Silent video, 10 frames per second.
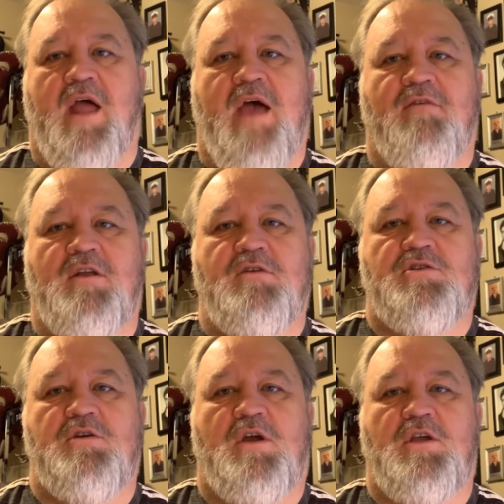avenues
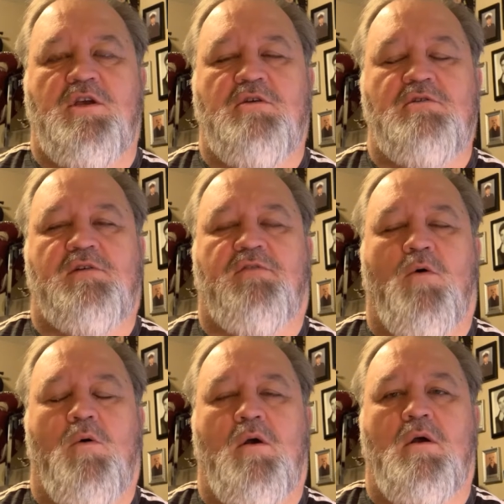you can use
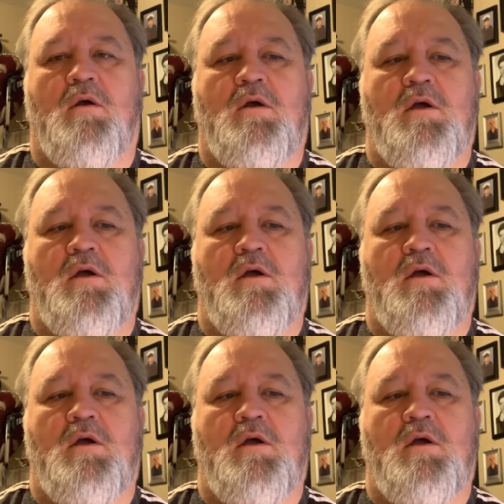for